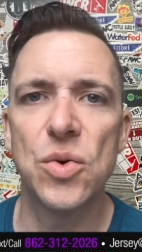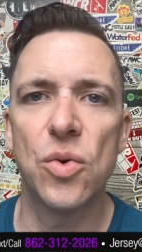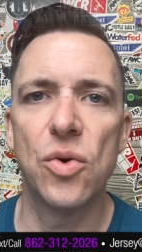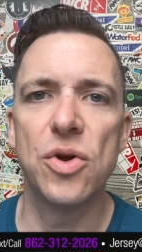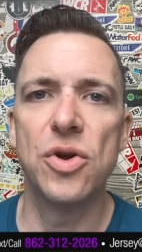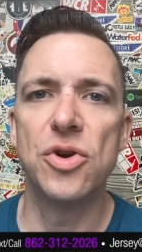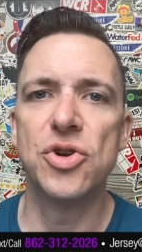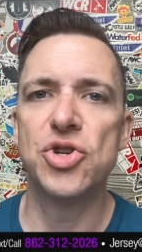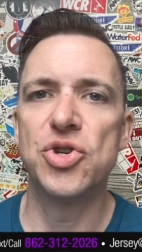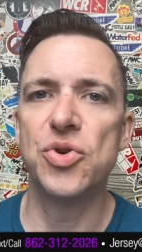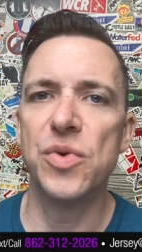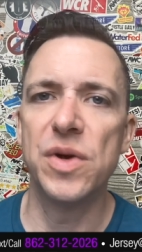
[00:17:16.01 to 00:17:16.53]
or
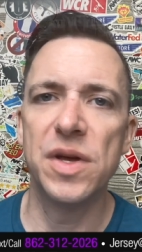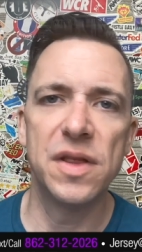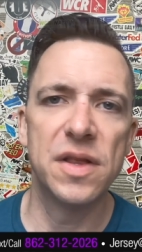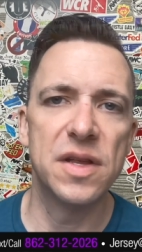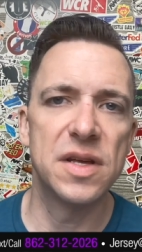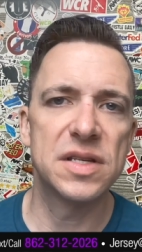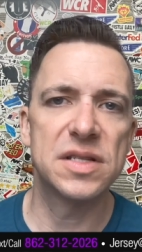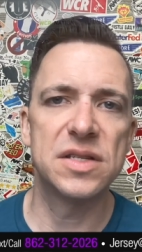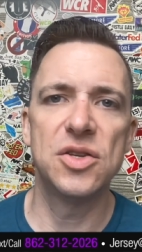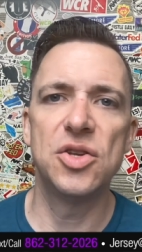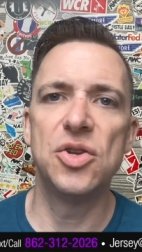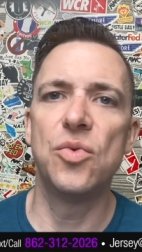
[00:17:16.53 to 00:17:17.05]
you're doing
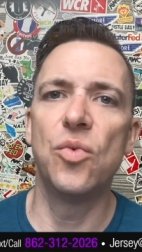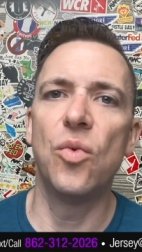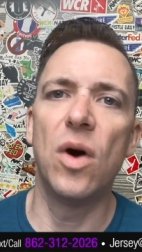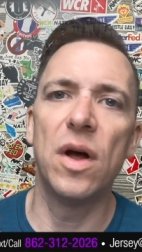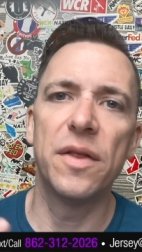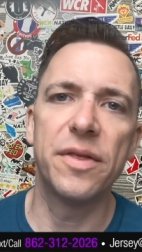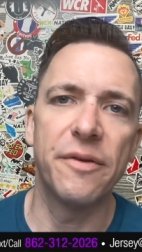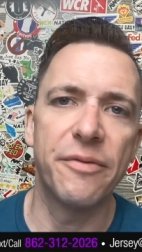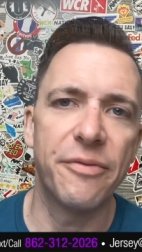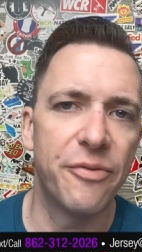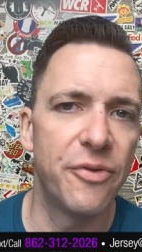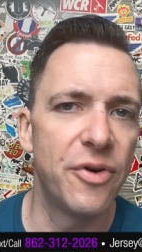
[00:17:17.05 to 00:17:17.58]
this and you
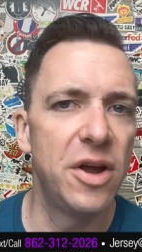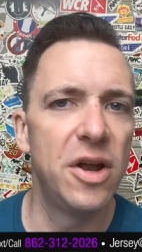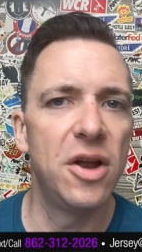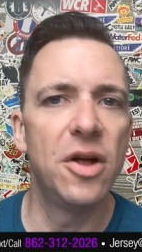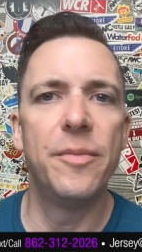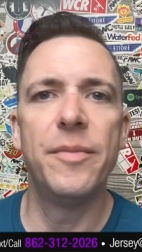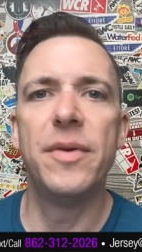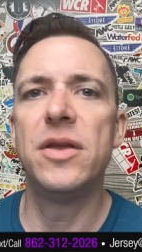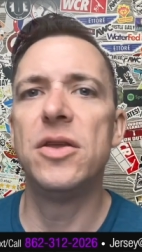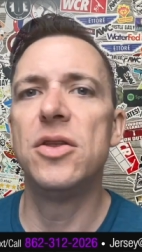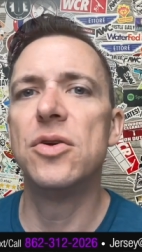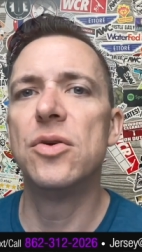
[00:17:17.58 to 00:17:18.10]
want the
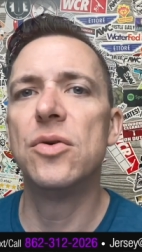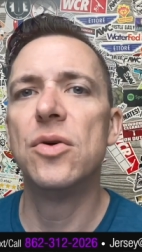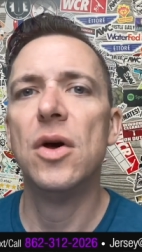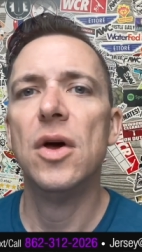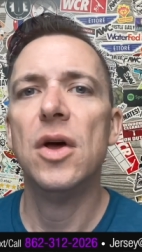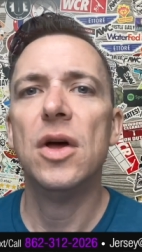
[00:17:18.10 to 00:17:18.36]
freedom and you